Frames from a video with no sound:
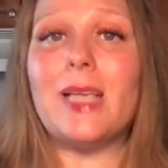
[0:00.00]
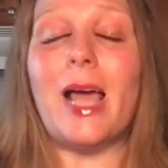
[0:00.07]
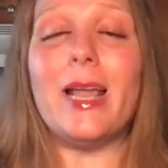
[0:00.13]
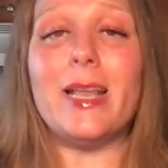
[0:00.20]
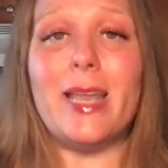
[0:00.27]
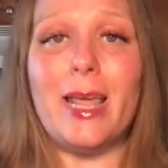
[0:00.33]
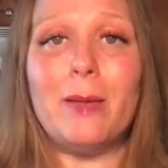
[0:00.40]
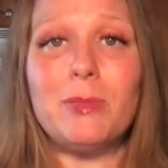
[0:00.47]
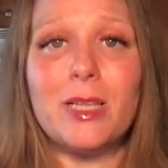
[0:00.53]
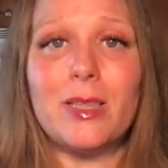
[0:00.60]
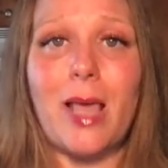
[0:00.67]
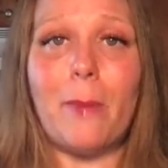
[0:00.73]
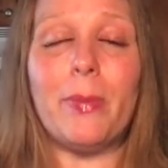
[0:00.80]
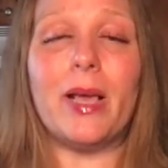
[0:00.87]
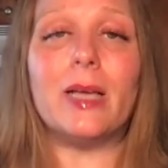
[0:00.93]
I named it
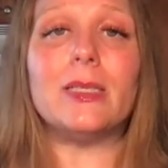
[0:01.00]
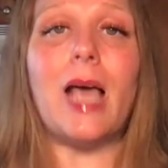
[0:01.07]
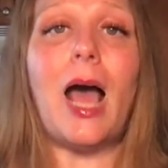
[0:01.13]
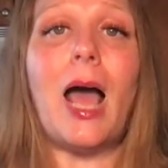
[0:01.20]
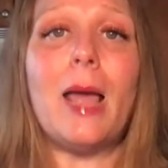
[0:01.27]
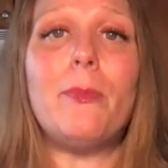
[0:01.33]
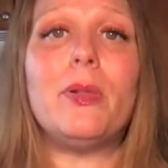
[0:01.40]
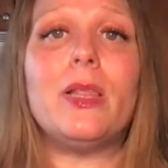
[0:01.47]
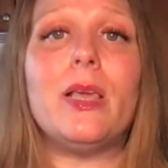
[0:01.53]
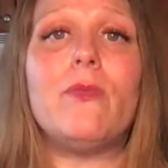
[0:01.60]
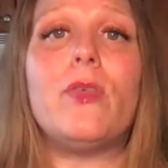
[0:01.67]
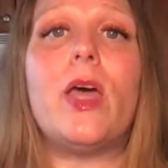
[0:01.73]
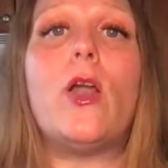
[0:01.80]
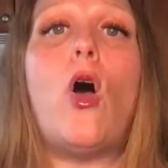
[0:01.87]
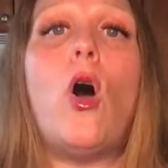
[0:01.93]
that because I believe
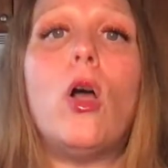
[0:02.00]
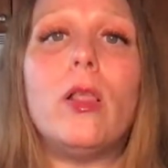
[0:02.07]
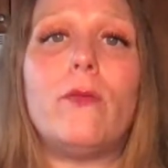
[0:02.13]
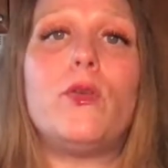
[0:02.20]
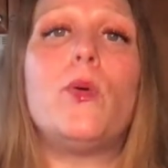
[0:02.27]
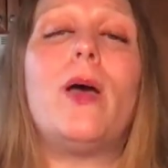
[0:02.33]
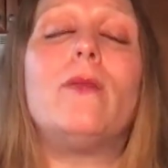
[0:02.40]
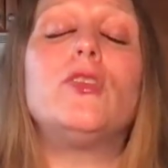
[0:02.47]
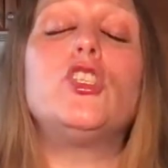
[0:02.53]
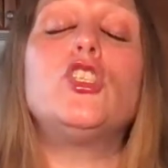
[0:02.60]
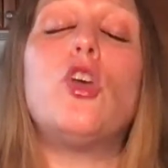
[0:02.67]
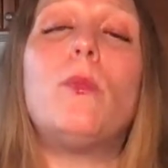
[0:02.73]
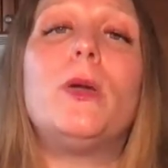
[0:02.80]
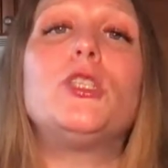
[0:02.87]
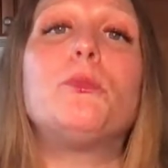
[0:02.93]
that all of you have
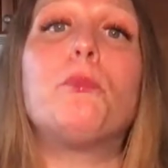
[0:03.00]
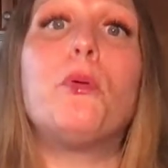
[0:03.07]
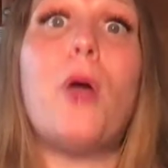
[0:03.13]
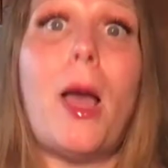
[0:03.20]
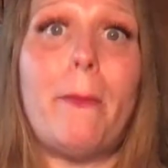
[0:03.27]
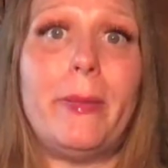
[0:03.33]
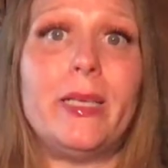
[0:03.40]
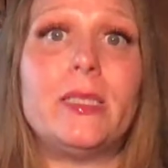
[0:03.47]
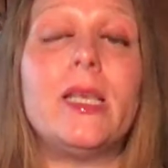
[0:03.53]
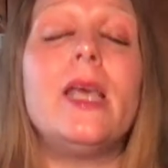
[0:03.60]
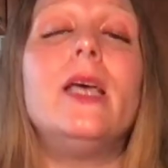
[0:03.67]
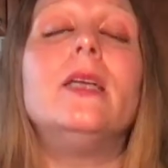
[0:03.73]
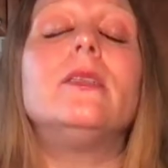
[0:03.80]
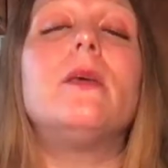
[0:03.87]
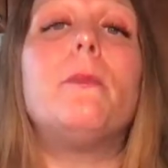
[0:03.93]
so much promise
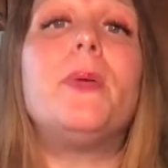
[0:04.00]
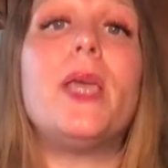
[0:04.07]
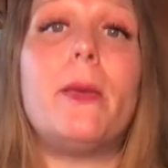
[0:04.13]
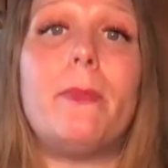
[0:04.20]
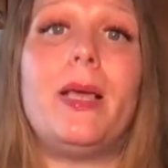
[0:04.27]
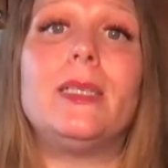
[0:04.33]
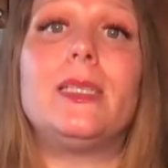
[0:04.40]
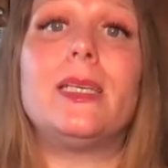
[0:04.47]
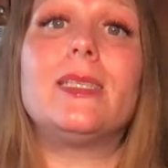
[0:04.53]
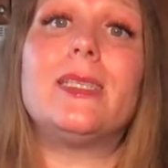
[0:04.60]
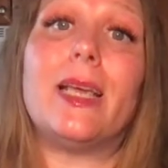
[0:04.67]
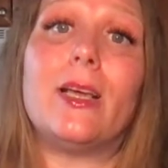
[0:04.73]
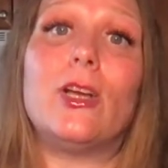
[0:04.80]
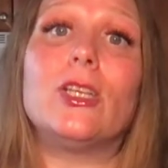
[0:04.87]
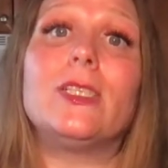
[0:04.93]
to be amazing
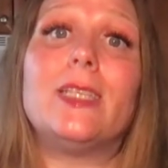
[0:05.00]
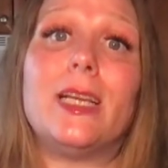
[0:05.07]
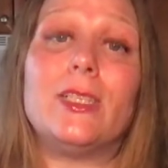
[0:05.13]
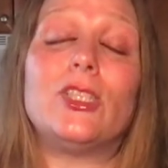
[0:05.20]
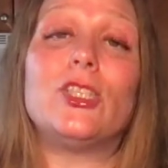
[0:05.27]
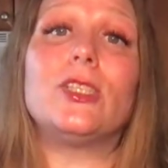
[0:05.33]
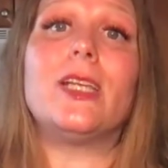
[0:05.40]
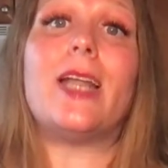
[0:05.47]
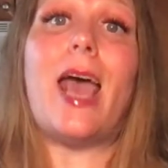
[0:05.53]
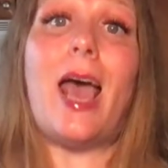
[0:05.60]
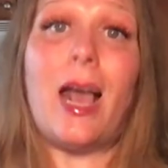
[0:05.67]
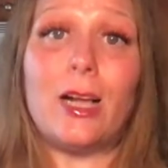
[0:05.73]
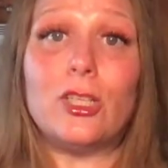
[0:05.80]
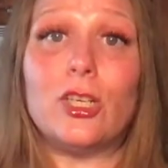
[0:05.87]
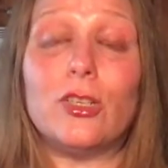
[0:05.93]
singers, dancers, and
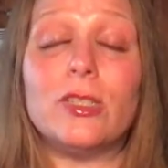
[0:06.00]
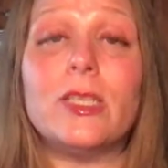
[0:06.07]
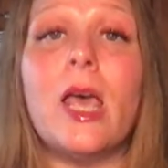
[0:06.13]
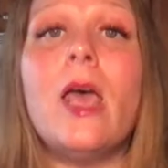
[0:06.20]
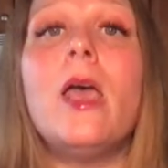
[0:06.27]
actors.